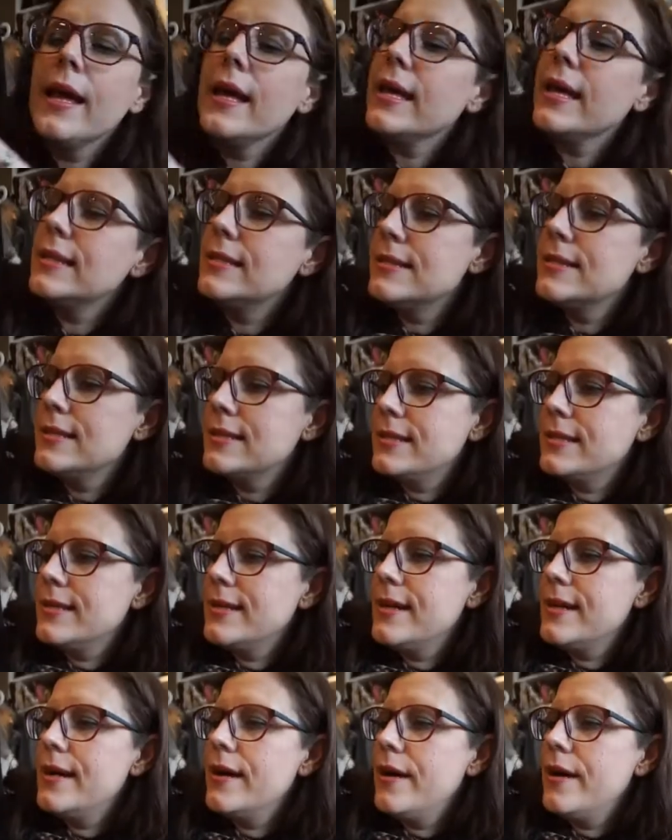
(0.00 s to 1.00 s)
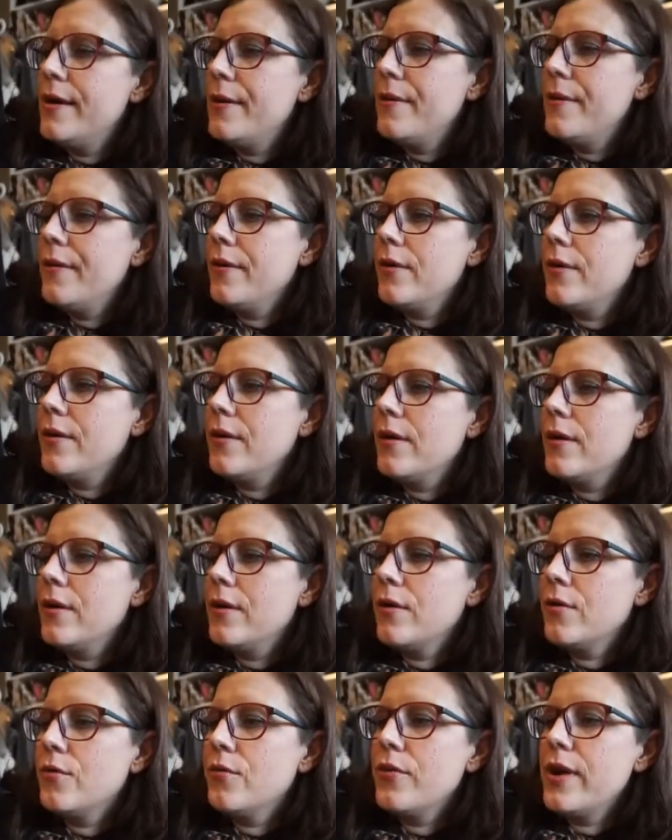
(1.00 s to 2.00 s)
it's the
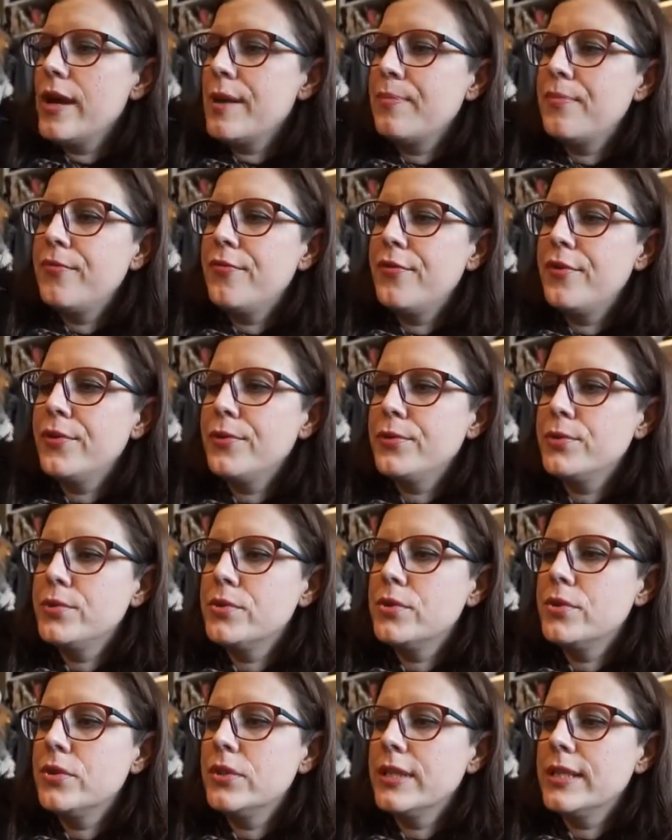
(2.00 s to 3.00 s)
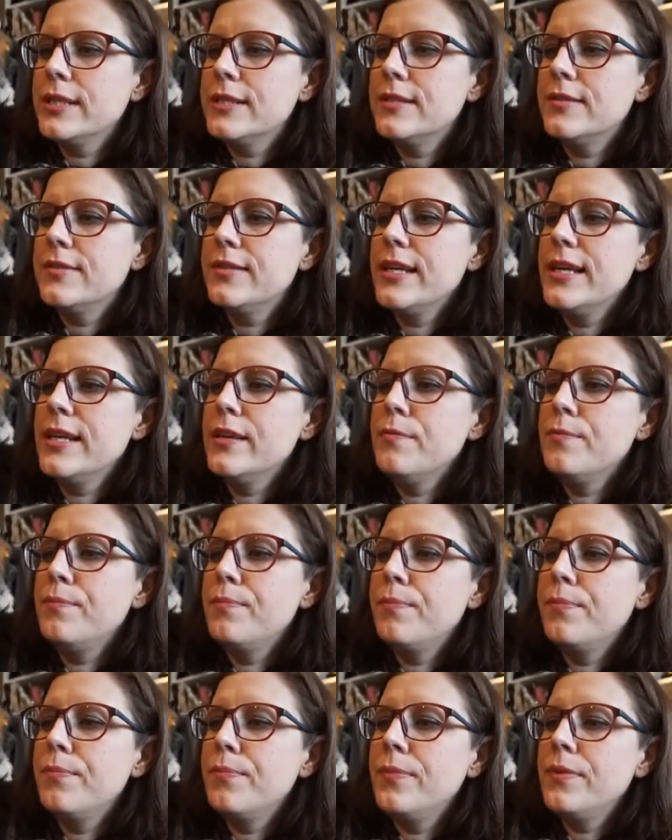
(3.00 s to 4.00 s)
grapefruit it's the
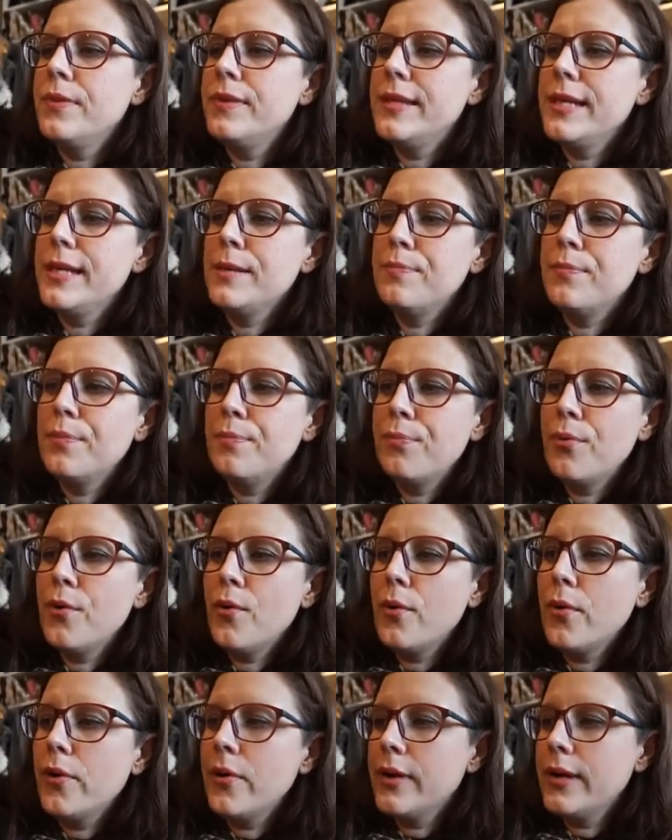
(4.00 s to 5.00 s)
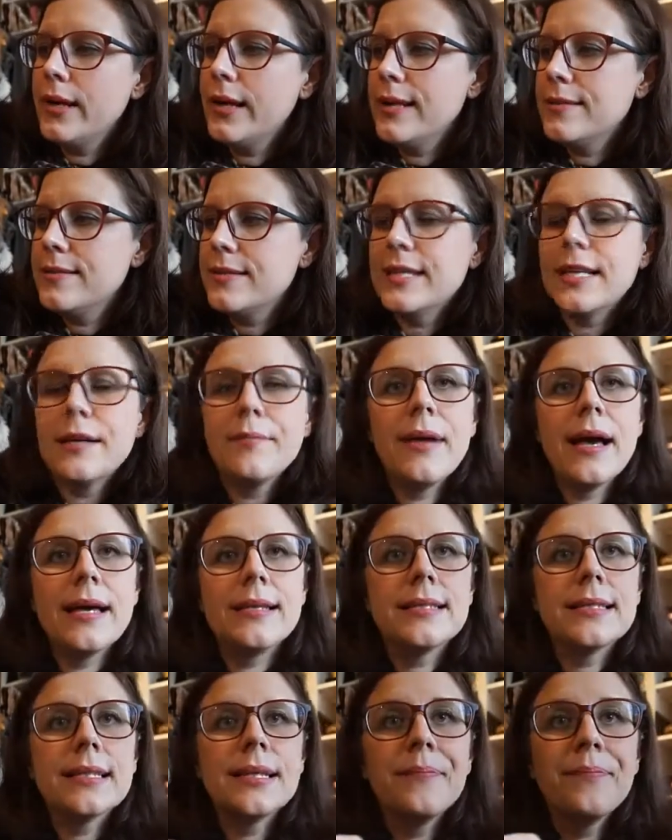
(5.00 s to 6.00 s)
deep pore cleansing
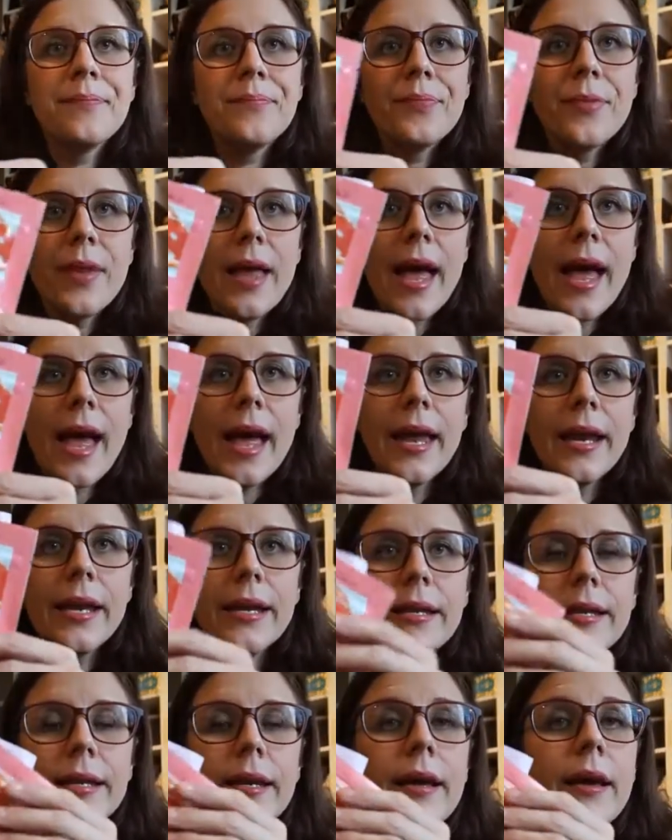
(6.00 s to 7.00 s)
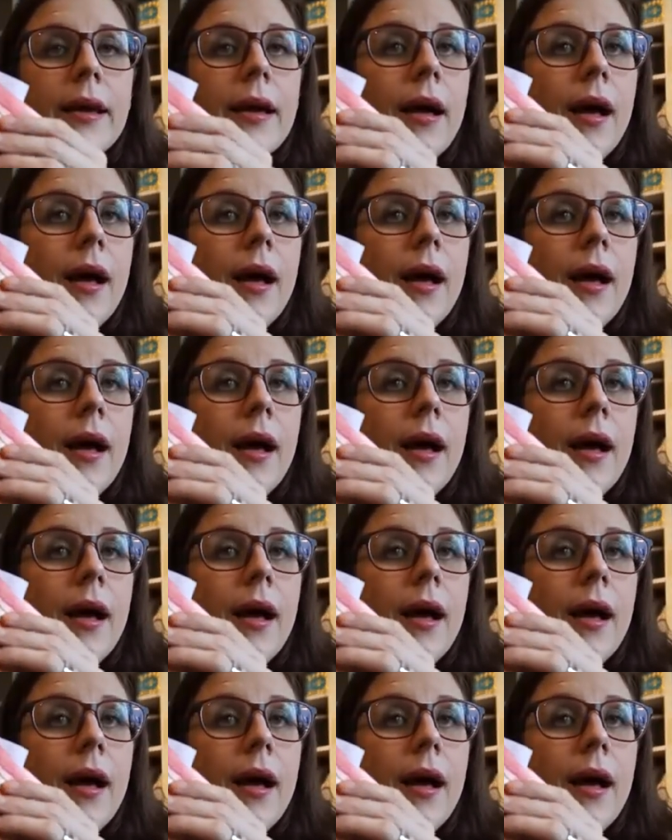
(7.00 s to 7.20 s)
mask and